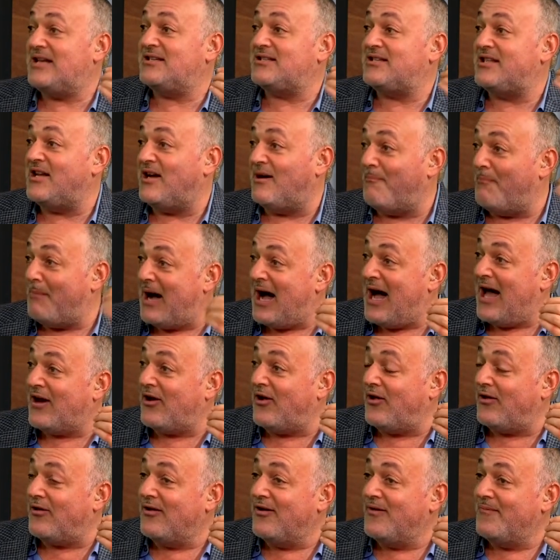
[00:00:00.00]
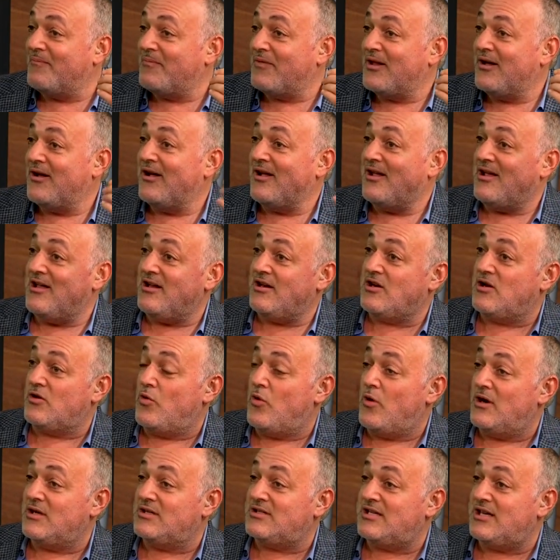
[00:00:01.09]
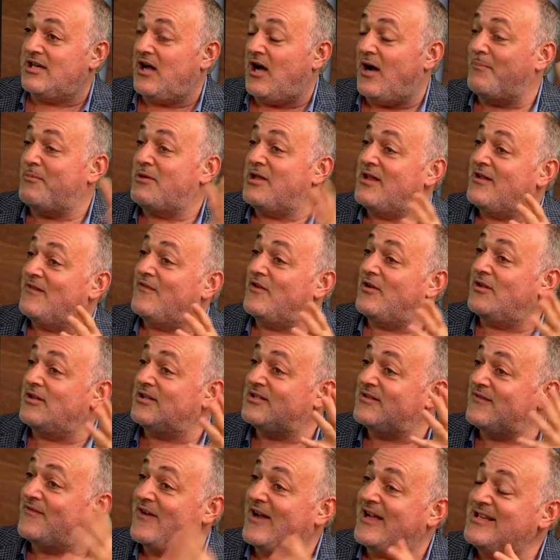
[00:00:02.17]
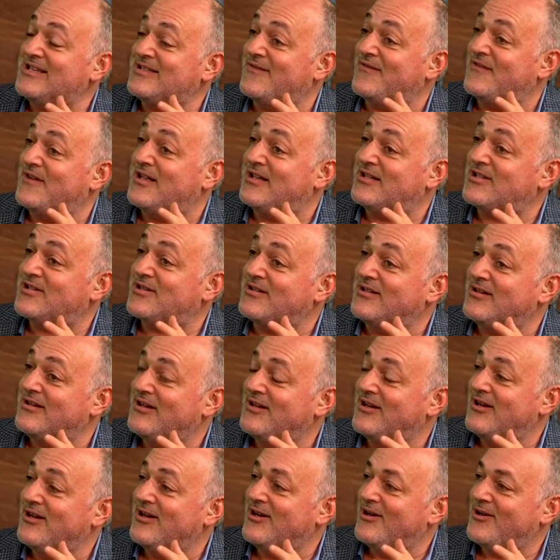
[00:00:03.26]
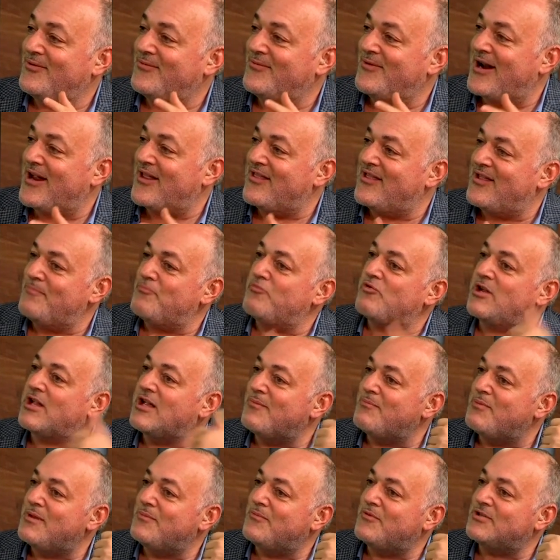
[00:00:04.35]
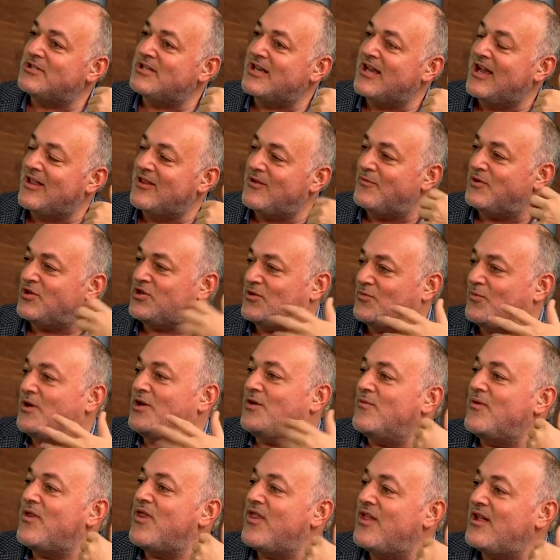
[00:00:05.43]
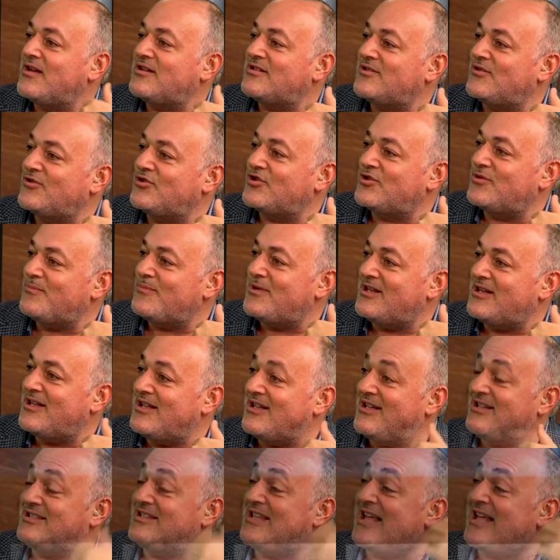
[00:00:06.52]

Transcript: is their motto in causing upheaval and divisiveness, rather than bringing people together, which is what you would think social media is.